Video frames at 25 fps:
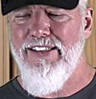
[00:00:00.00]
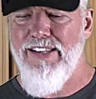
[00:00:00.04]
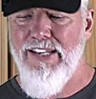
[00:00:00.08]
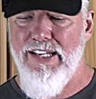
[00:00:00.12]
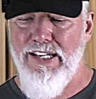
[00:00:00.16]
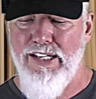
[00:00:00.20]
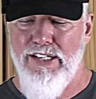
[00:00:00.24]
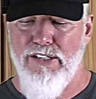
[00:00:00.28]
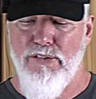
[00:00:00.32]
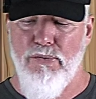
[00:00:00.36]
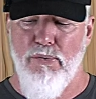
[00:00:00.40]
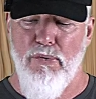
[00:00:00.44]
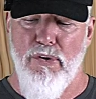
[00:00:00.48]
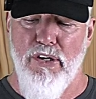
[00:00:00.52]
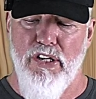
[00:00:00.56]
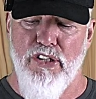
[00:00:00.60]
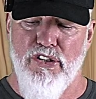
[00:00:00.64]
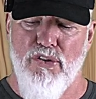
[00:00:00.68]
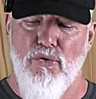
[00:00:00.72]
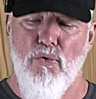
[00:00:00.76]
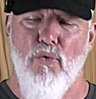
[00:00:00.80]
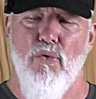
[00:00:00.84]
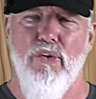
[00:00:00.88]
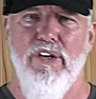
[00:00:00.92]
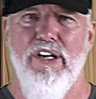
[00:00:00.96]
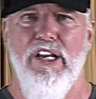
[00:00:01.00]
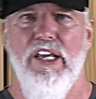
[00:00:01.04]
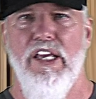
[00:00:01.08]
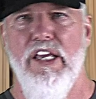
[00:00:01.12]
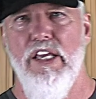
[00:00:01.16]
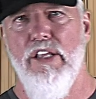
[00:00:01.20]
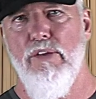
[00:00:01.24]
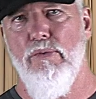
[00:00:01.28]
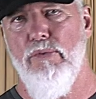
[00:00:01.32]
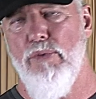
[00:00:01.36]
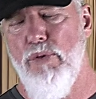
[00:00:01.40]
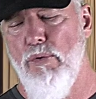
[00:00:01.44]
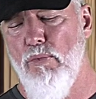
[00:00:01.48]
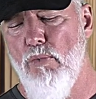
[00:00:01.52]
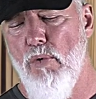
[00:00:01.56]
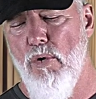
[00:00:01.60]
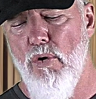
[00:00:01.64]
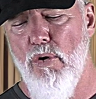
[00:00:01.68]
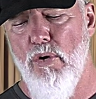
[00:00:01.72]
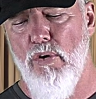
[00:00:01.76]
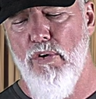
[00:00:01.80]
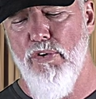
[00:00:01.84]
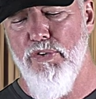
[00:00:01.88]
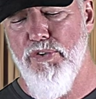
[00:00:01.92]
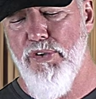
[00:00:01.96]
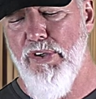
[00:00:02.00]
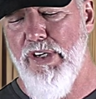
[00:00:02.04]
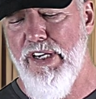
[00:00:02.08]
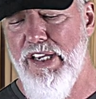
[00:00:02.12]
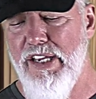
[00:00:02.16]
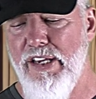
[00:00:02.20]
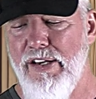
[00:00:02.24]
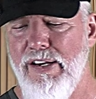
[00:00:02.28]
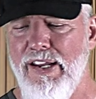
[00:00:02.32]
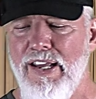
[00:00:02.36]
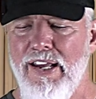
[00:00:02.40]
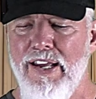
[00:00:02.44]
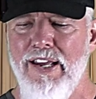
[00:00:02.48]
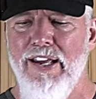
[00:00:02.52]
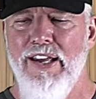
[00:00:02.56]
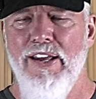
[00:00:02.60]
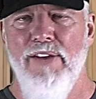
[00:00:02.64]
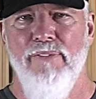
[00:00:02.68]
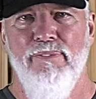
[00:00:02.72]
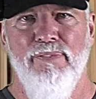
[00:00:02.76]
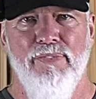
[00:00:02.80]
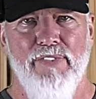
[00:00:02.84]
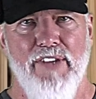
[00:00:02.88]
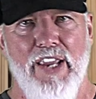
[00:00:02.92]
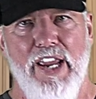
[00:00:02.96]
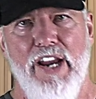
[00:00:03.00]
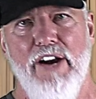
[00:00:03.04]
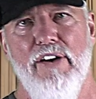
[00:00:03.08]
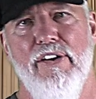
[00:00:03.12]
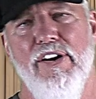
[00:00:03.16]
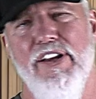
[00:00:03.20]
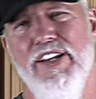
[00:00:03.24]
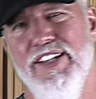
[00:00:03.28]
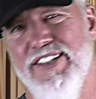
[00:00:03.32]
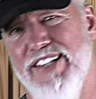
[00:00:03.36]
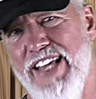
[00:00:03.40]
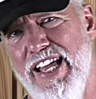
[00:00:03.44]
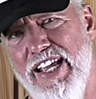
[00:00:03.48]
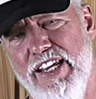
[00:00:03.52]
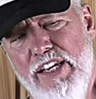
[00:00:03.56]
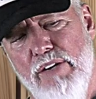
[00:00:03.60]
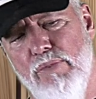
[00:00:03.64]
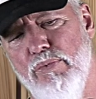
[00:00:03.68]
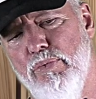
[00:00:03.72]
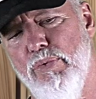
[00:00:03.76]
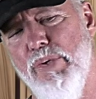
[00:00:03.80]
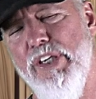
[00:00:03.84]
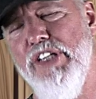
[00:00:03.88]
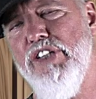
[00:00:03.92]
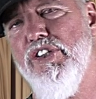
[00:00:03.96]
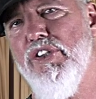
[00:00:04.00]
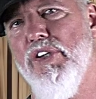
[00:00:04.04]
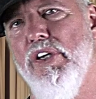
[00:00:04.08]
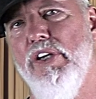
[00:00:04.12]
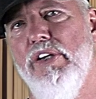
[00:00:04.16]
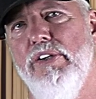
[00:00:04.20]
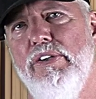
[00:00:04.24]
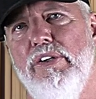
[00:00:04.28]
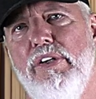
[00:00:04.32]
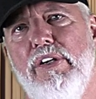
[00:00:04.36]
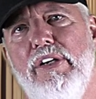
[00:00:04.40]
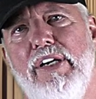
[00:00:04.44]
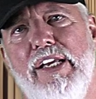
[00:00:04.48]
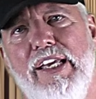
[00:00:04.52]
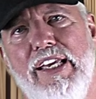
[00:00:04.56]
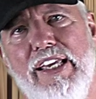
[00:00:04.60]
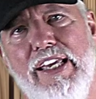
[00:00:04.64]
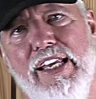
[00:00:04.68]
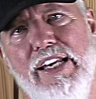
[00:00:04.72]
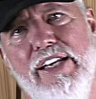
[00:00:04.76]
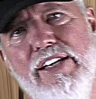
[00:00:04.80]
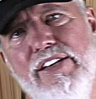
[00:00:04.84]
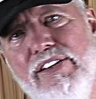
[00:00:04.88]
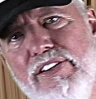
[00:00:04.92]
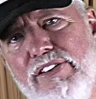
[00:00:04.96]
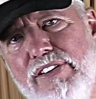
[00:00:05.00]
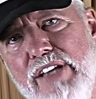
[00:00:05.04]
these, where it's going to hit the walls or hit areas. I can reach under and get into